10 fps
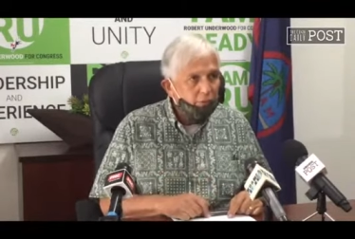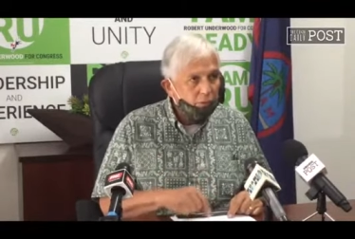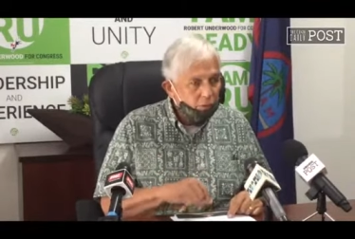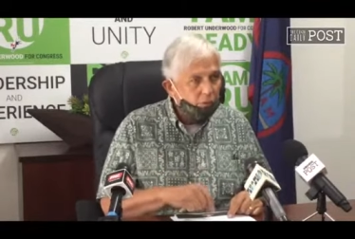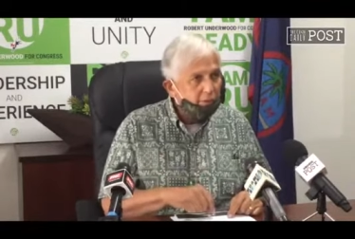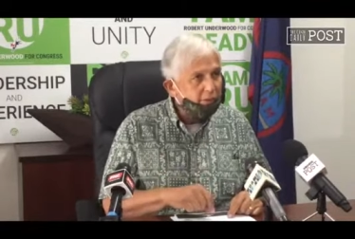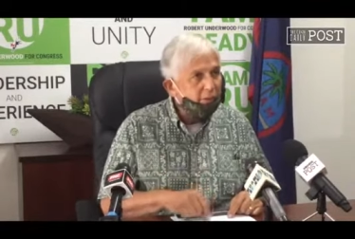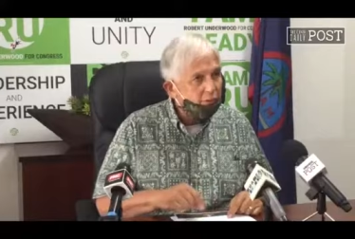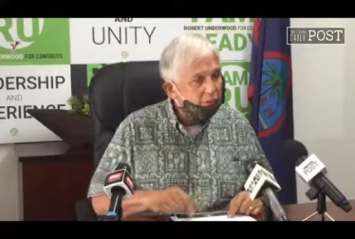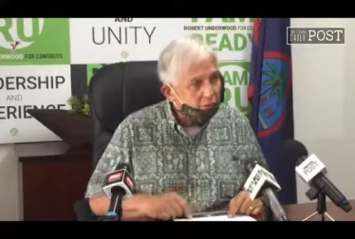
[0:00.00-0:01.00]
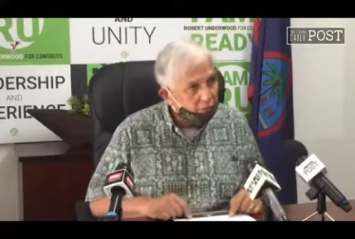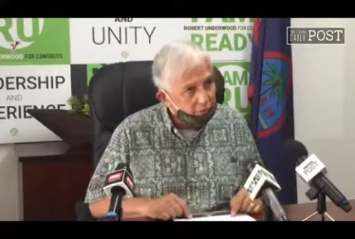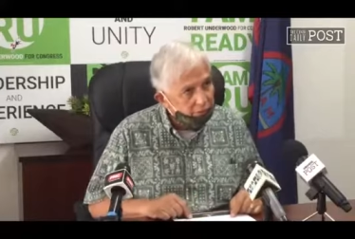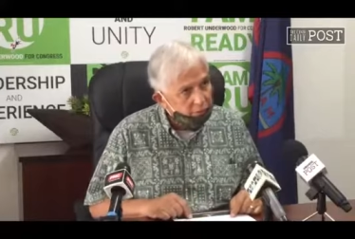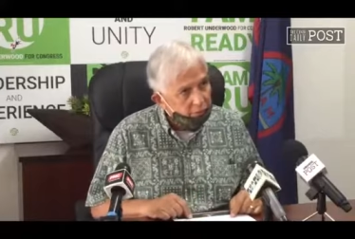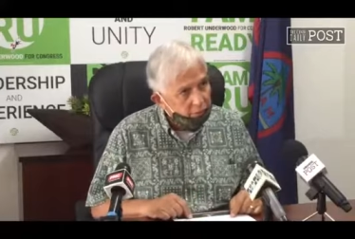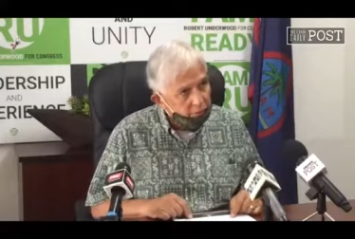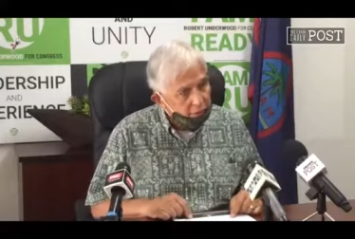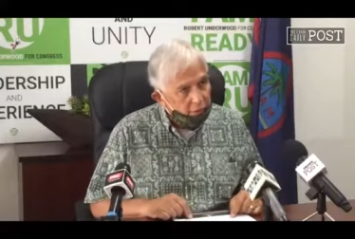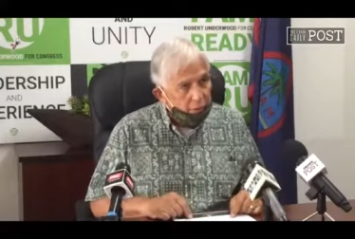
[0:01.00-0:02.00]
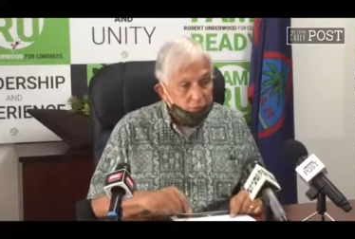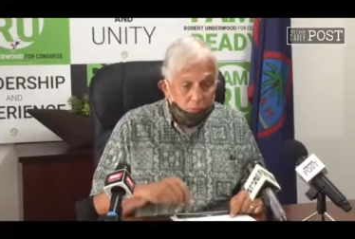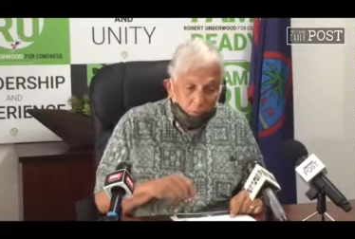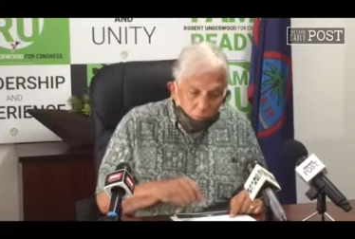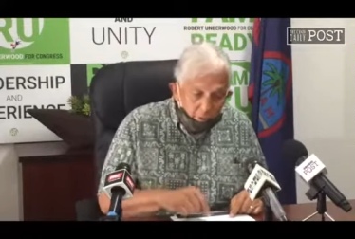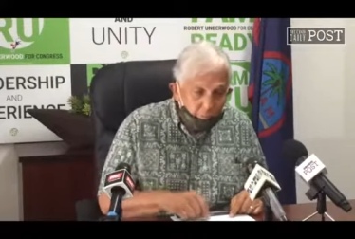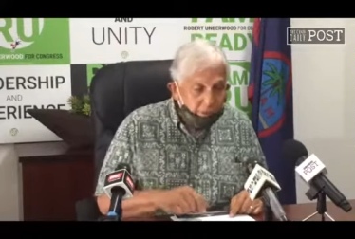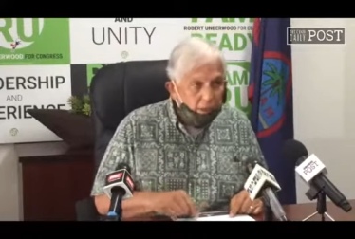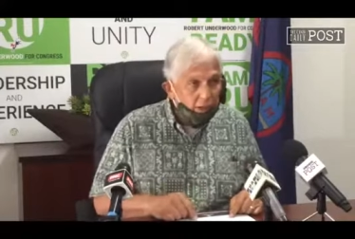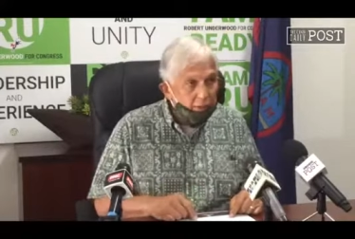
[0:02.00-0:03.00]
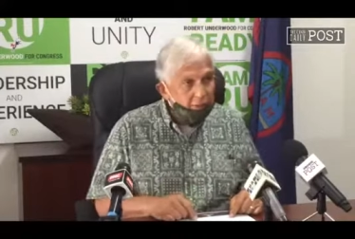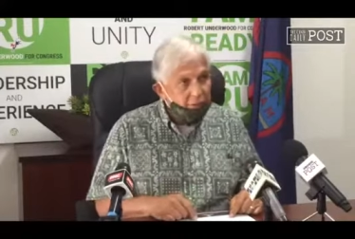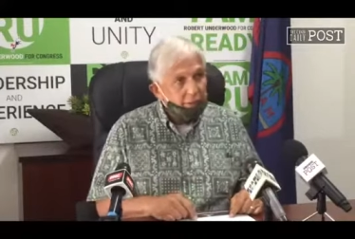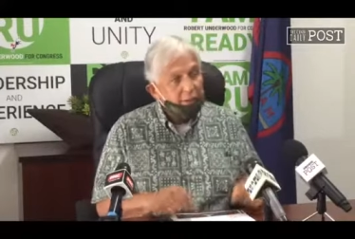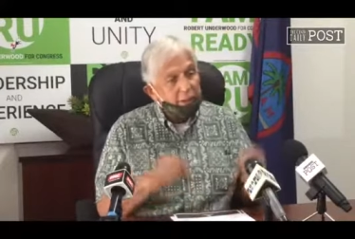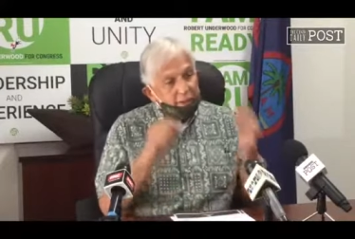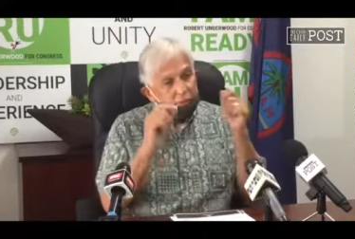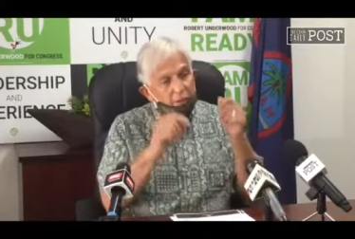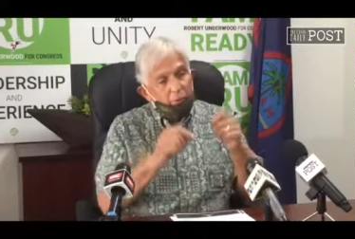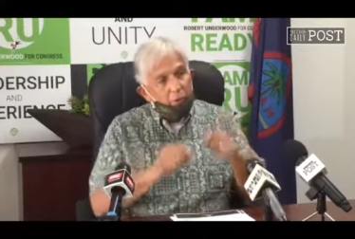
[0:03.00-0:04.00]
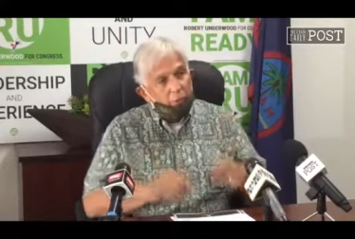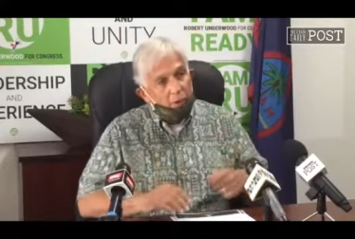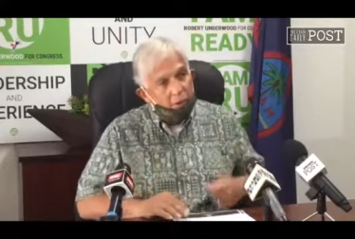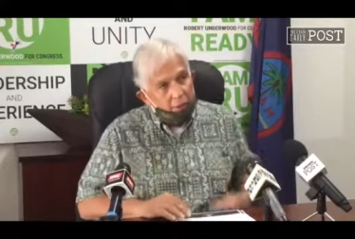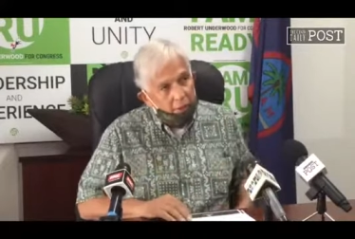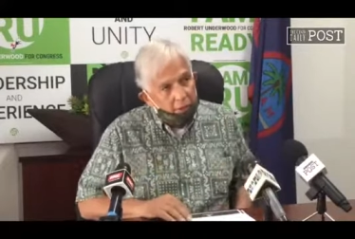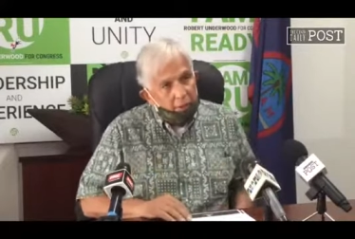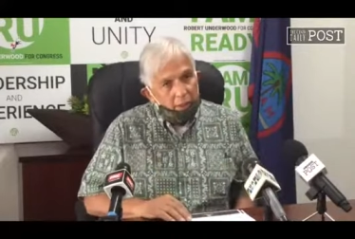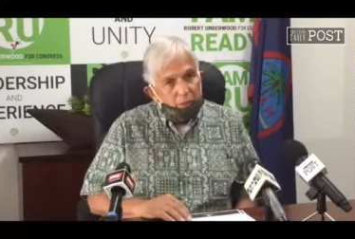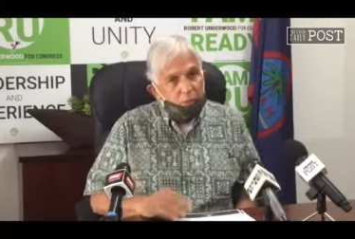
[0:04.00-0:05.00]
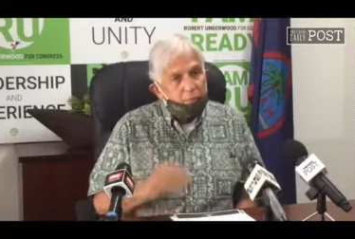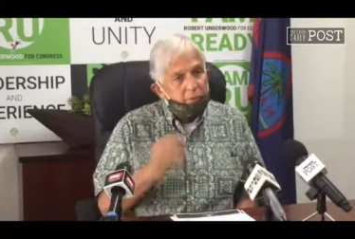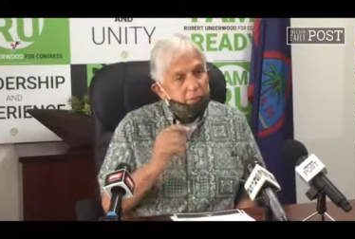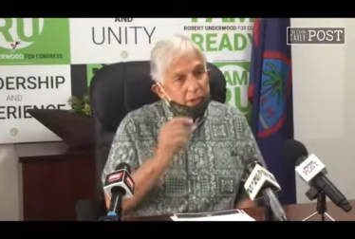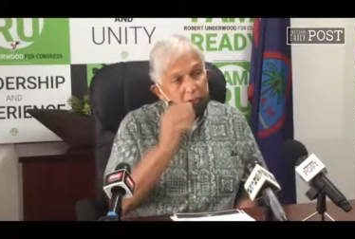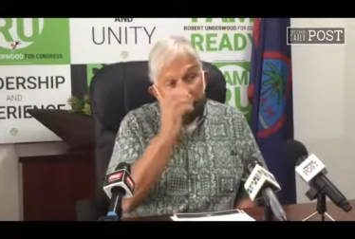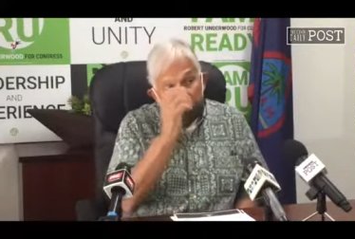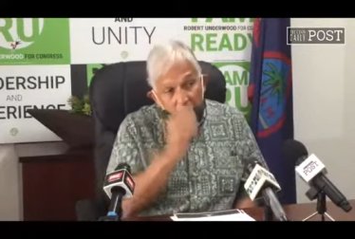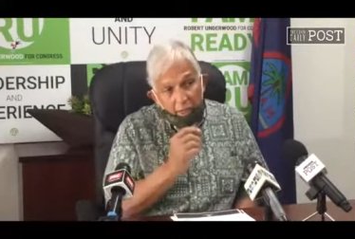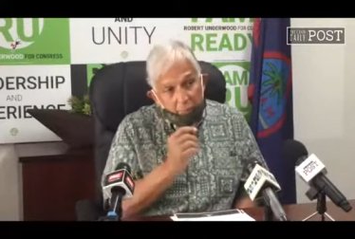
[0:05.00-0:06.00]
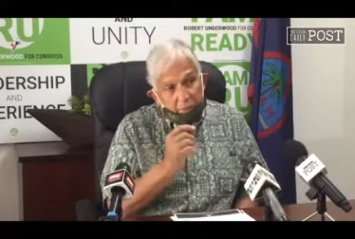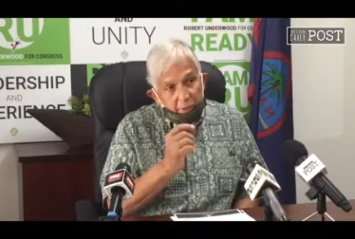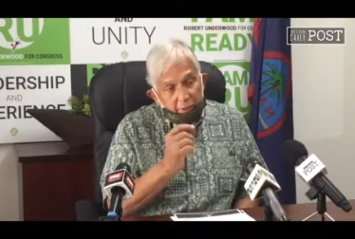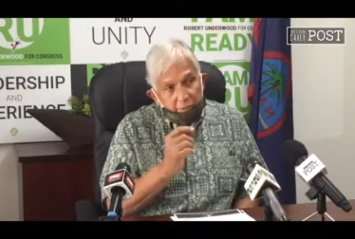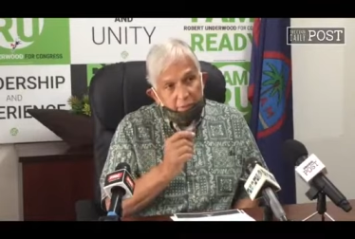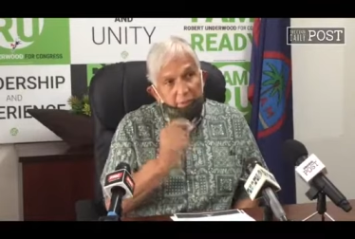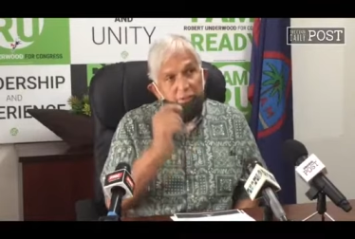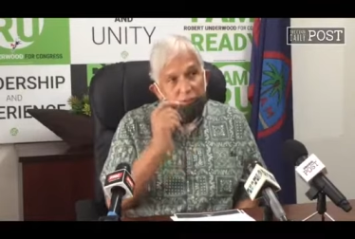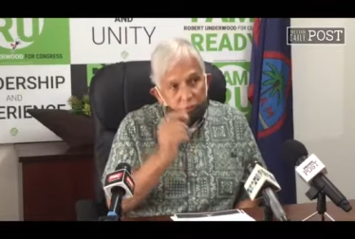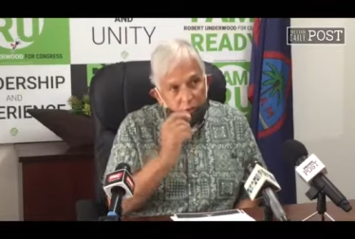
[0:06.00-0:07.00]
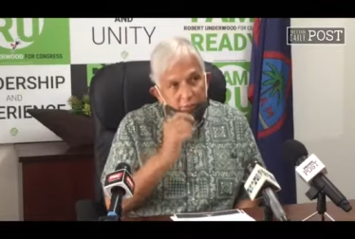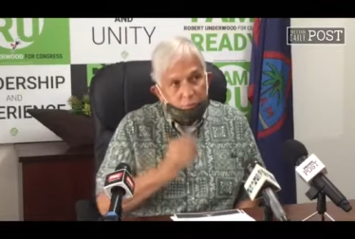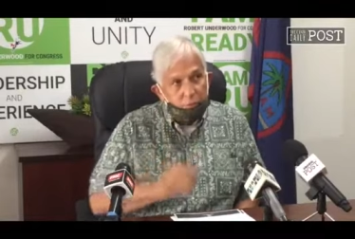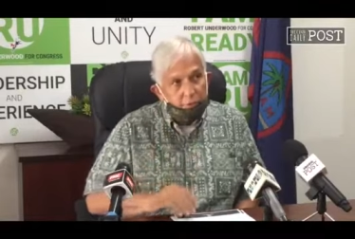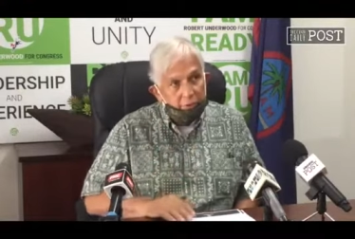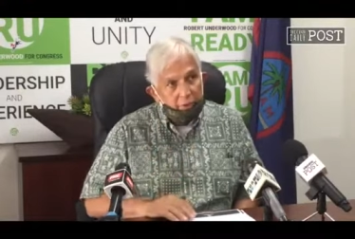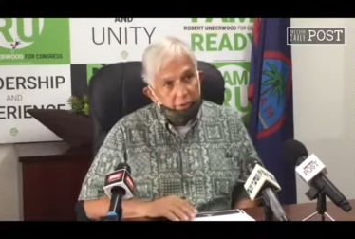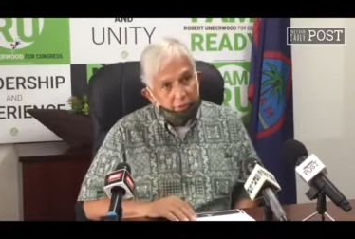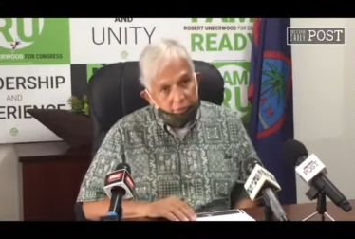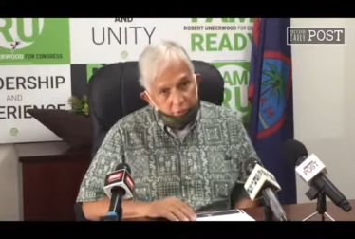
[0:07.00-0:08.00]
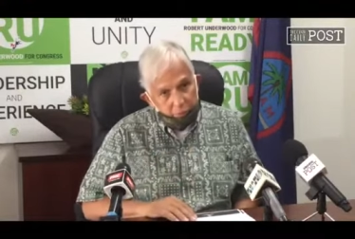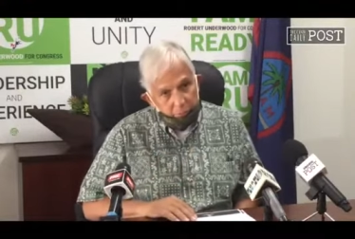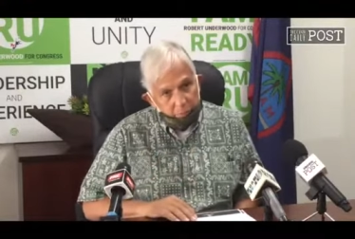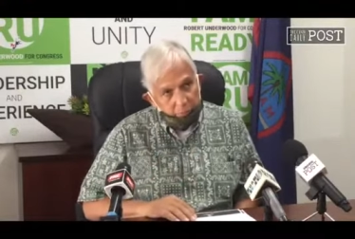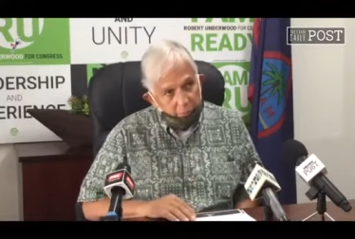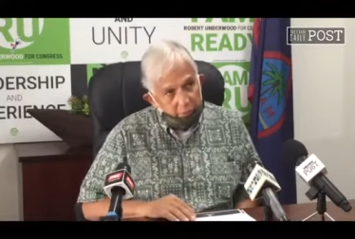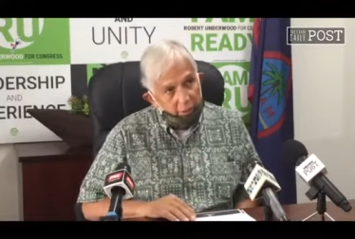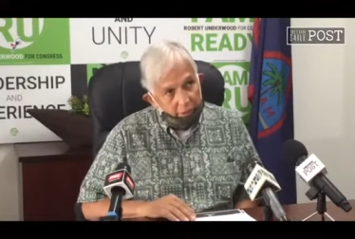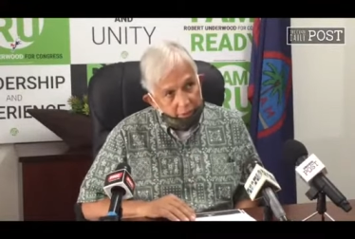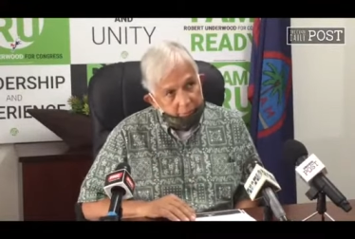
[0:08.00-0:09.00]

We'll always tell the truth, and we'll always be honest. And that's why we want to provide what I believe is trustworthy leadership for the island.